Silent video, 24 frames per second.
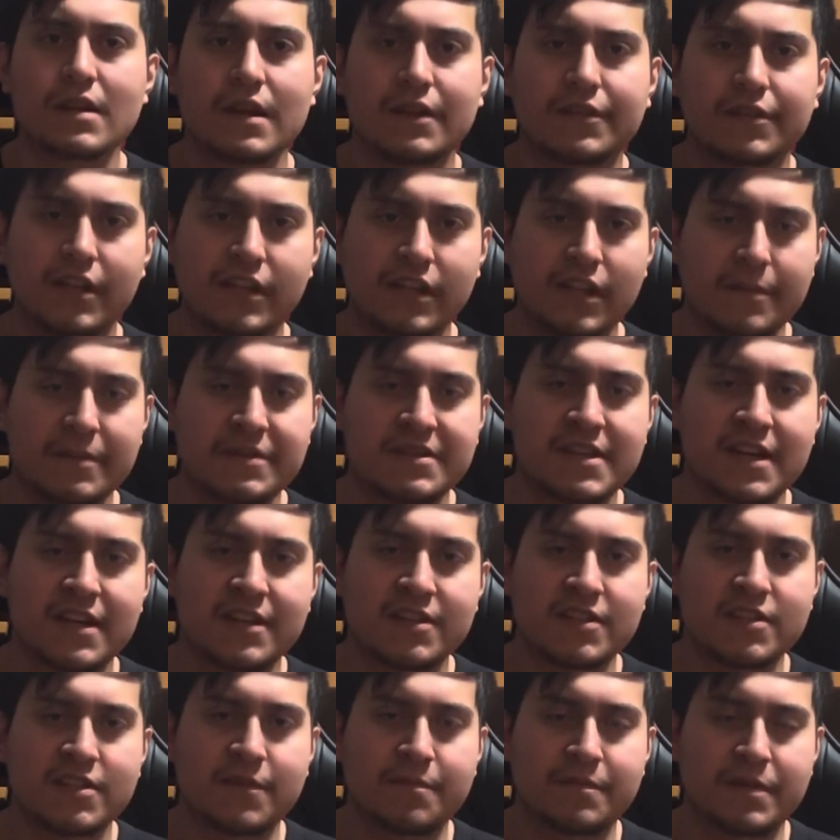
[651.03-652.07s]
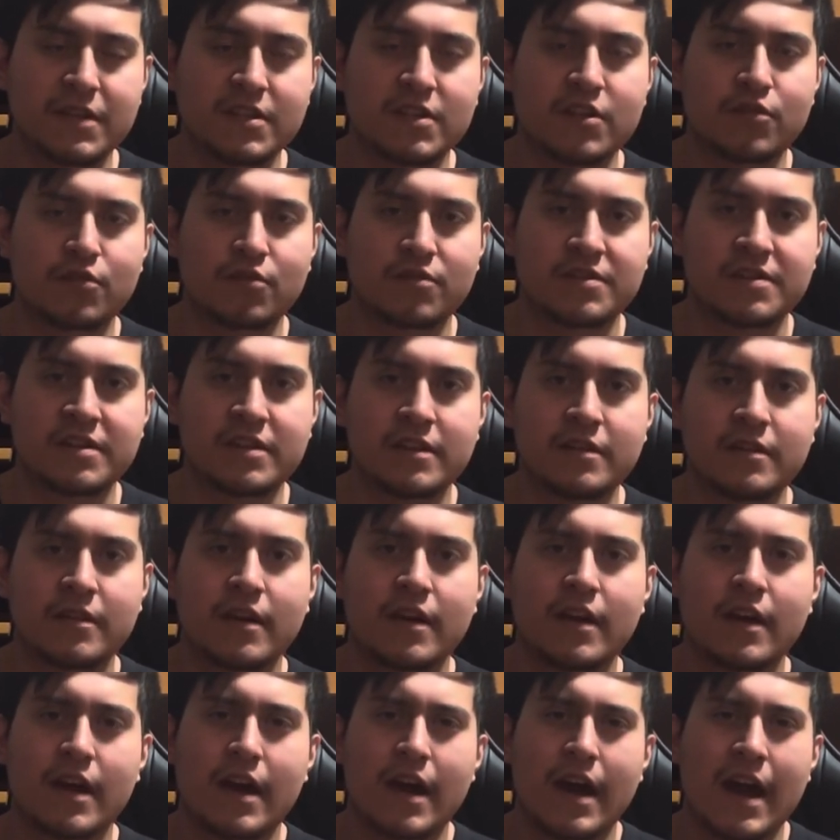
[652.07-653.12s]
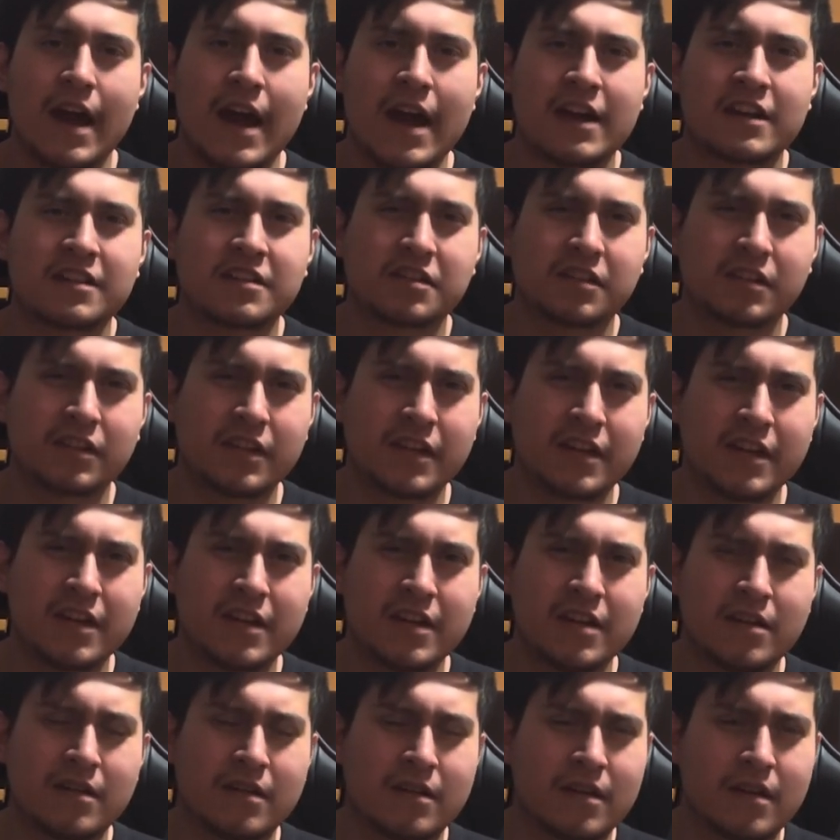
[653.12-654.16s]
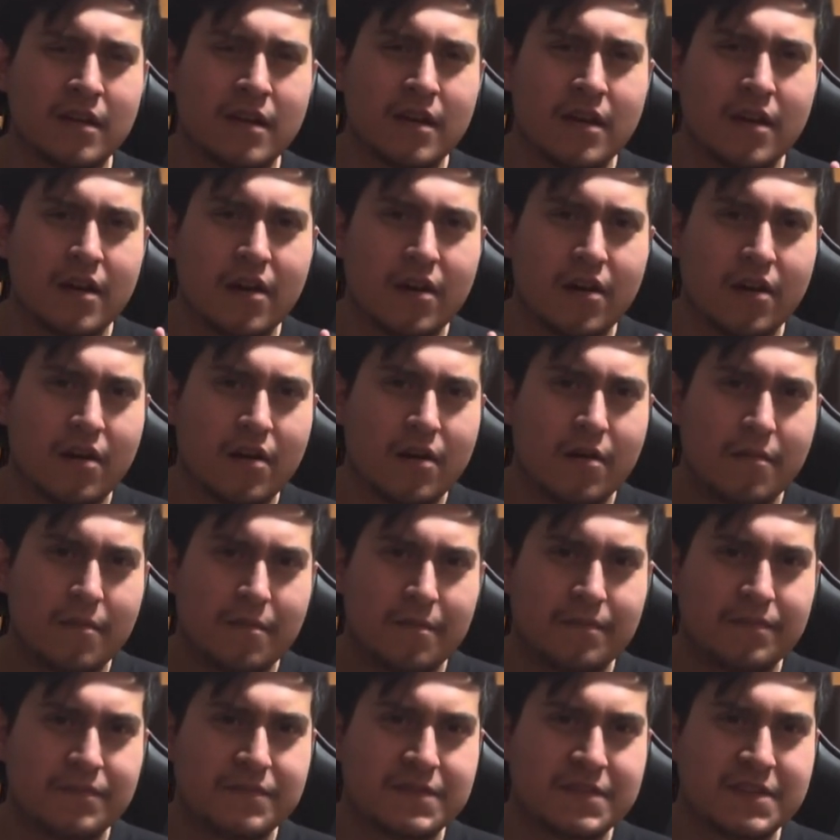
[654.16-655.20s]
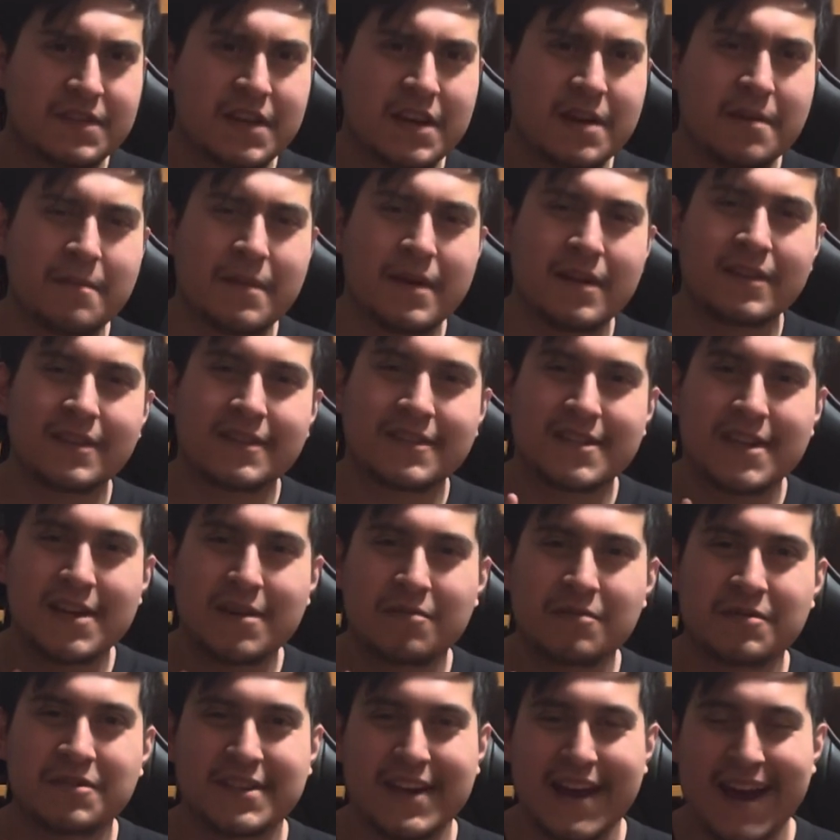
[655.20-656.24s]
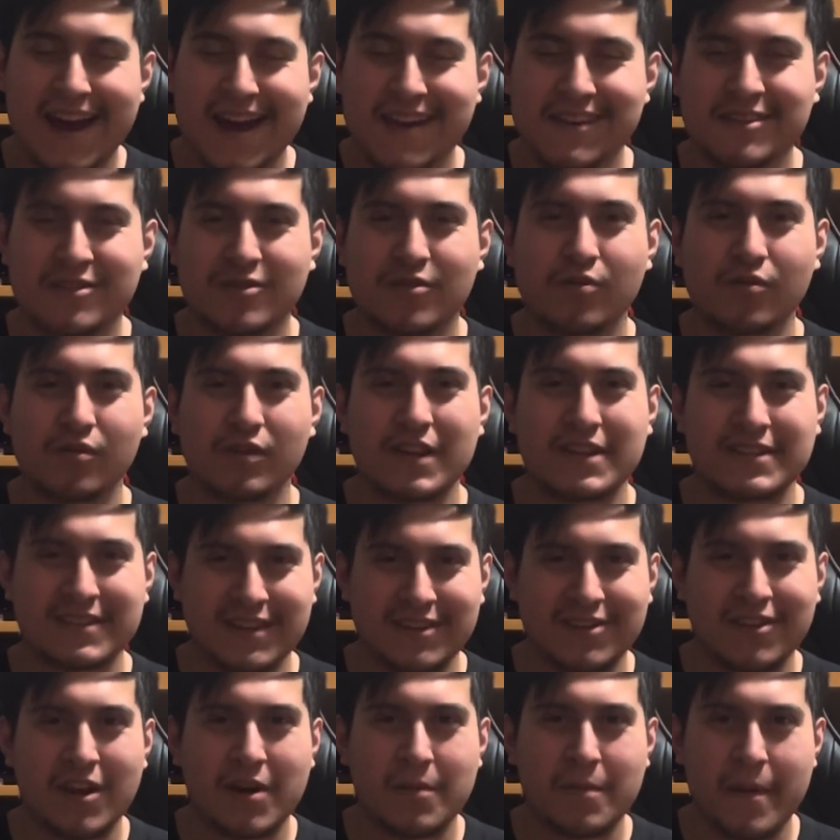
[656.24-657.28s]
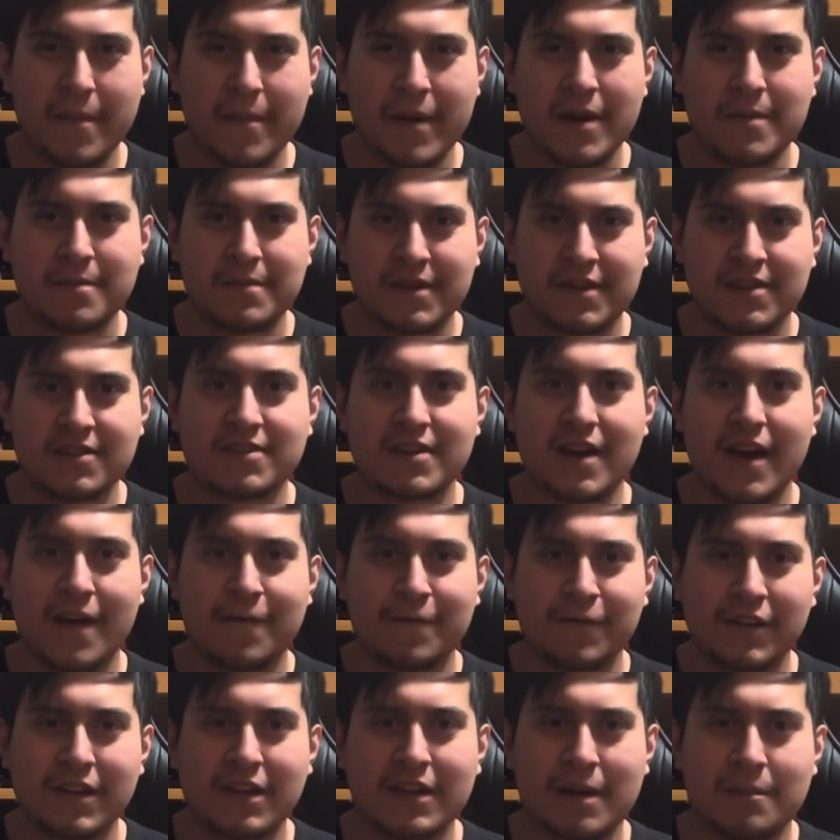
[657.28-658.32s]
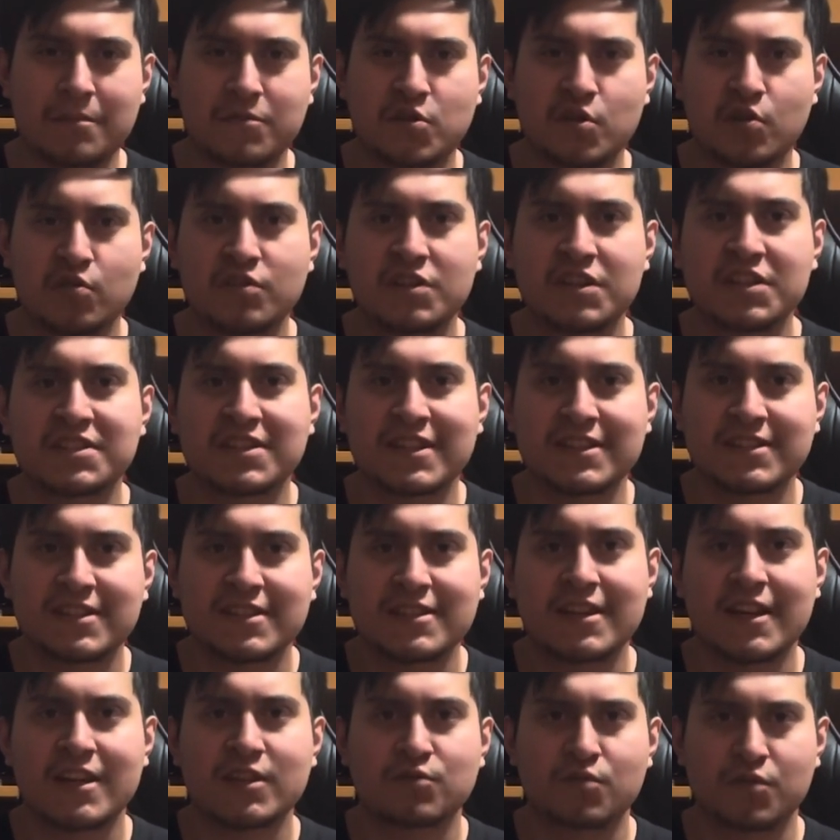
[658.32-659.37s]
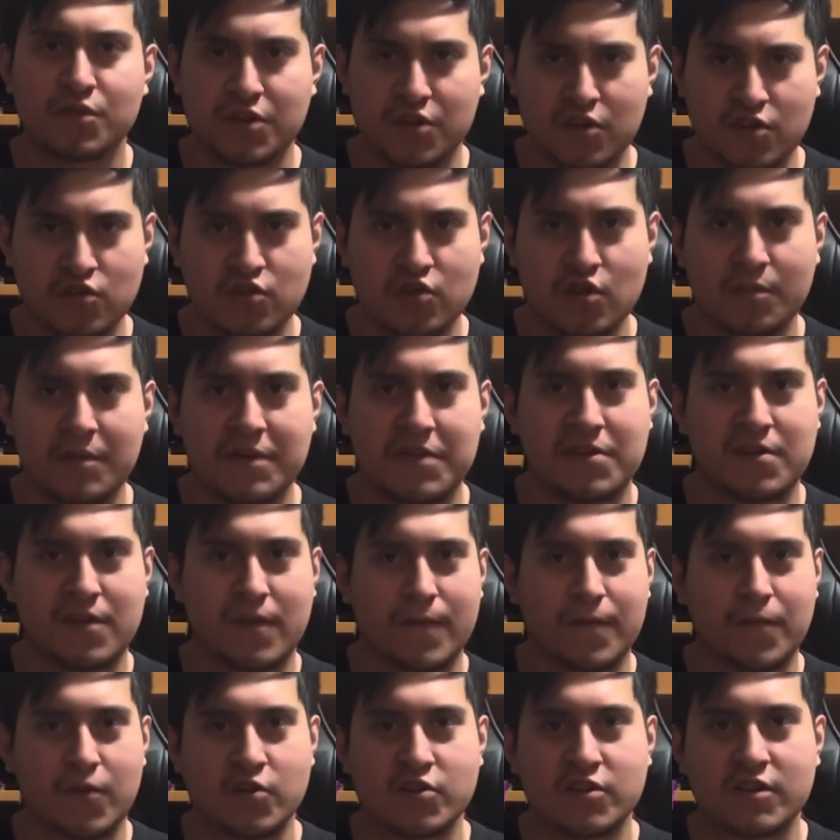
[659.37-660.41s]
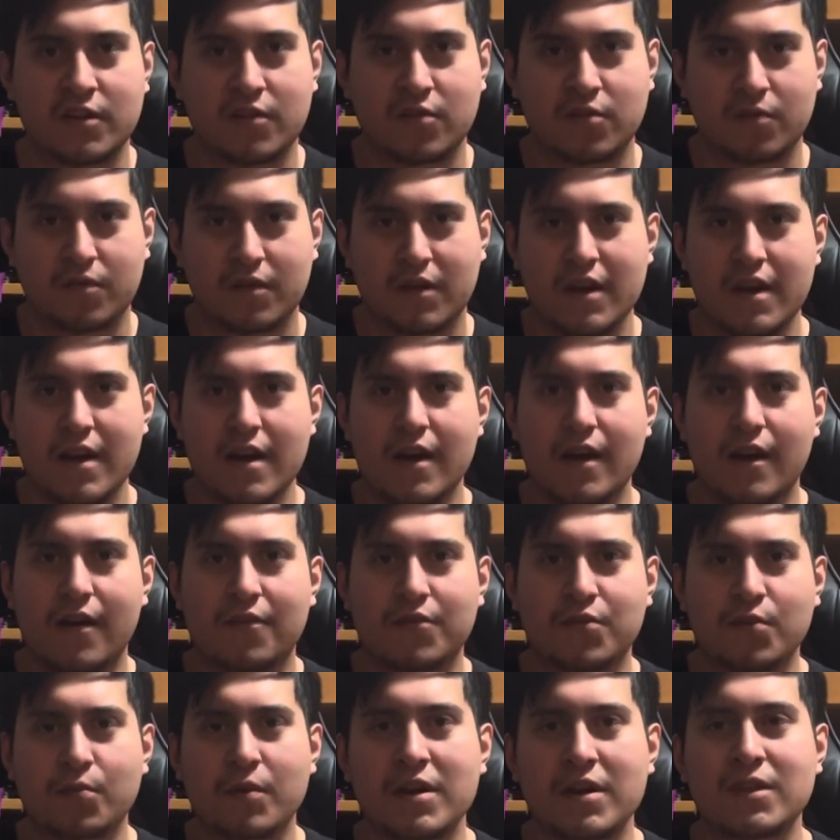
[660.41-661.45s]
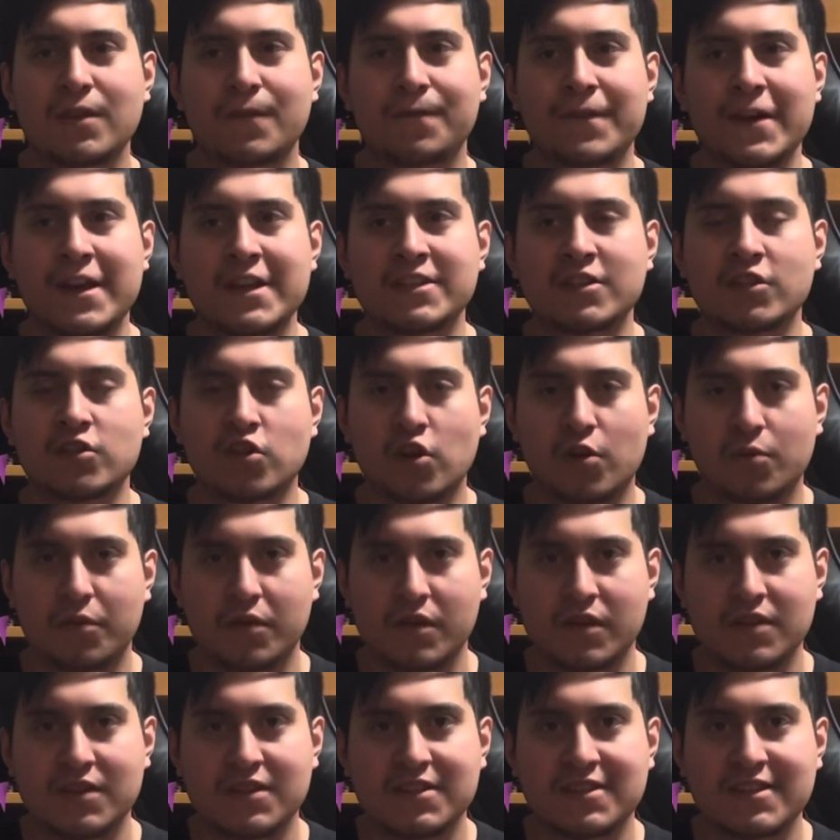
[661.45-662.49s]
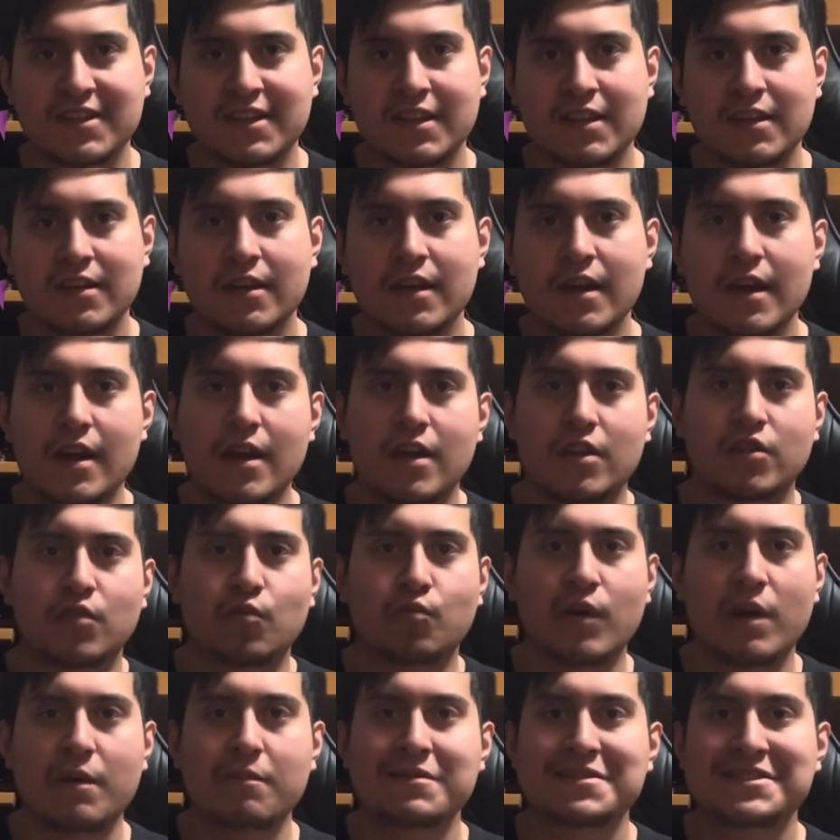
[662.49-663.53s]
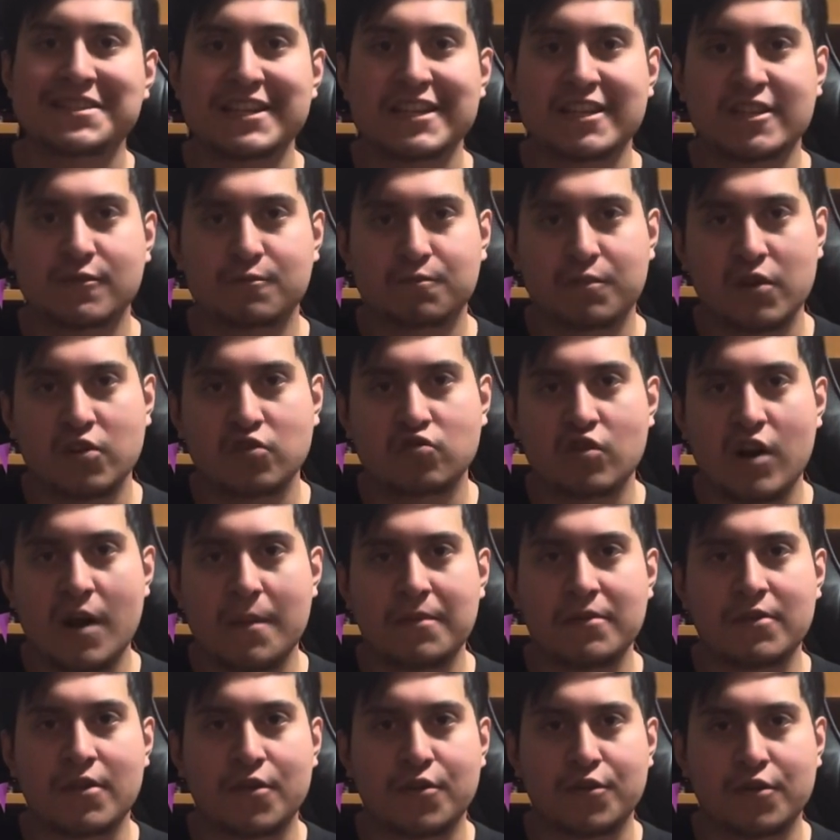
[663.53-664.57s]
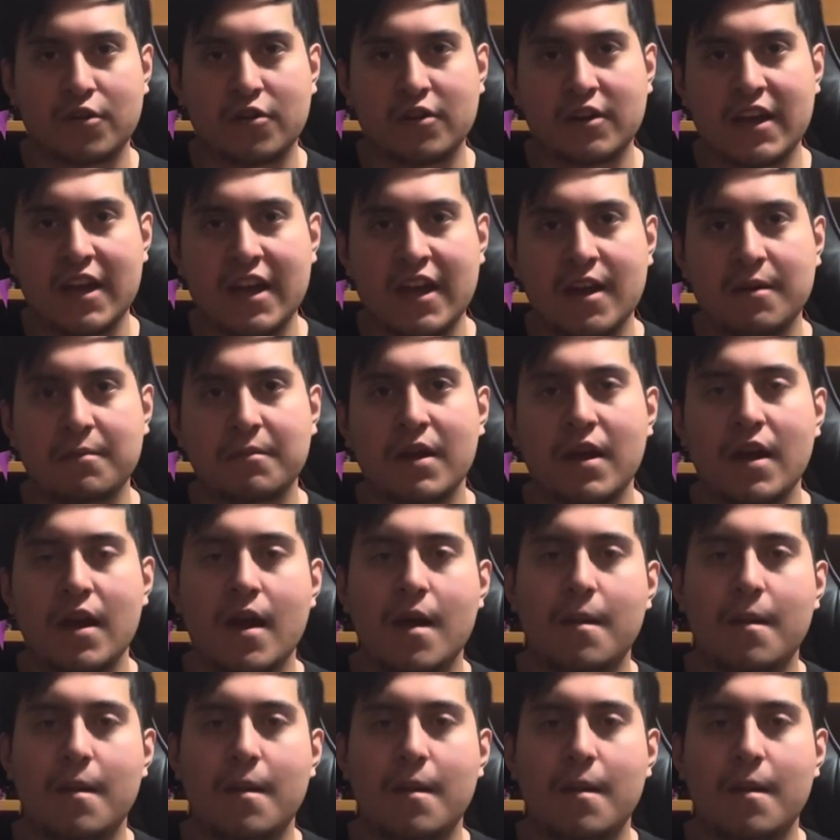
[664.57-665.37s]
the limitations of PG-13 actually didn't make the sequence as cool as I thought in my mind, because I feel like I'm too desensitized with YouTube and their version of the the fans interpreted the scene, the way we see Springtrap in the third game.